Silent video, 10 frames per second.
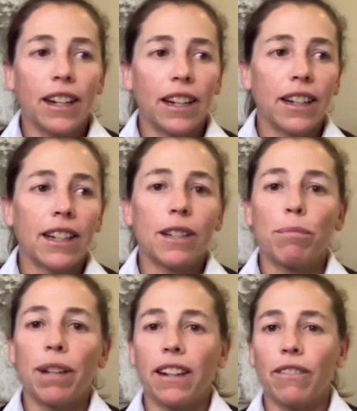And it's
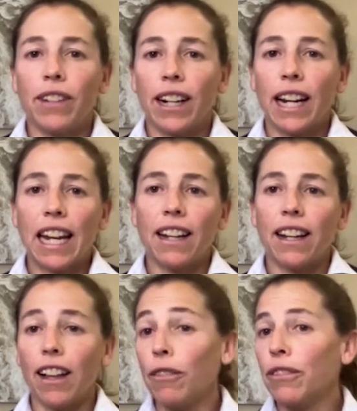been very
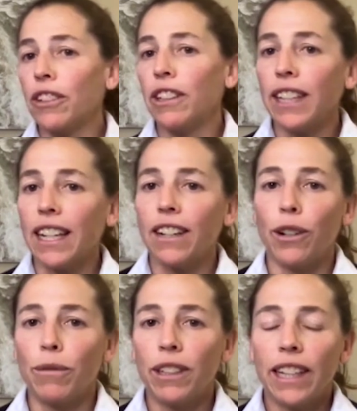helpful in
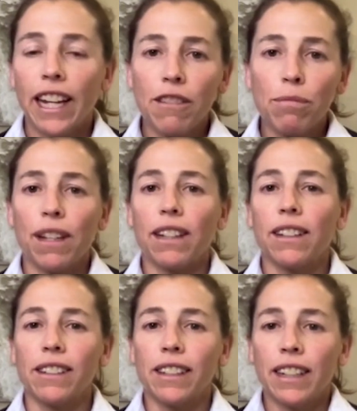normal life
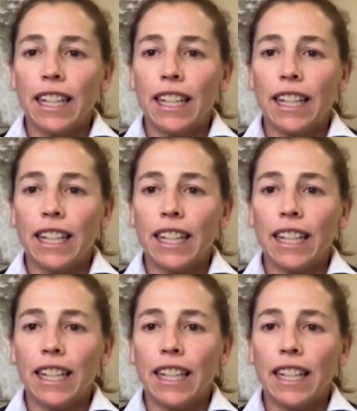because